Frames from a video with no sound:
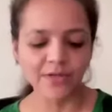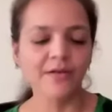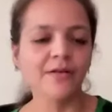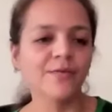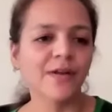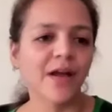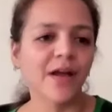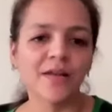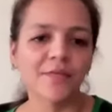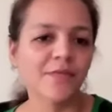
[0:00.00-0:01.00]
there were
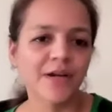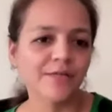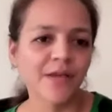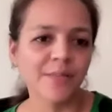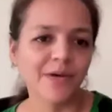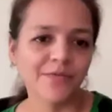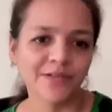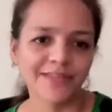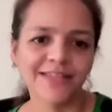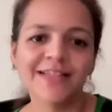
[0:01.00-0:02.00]
unafraid of them at
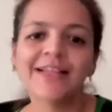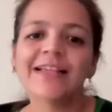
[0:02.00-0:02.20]
first.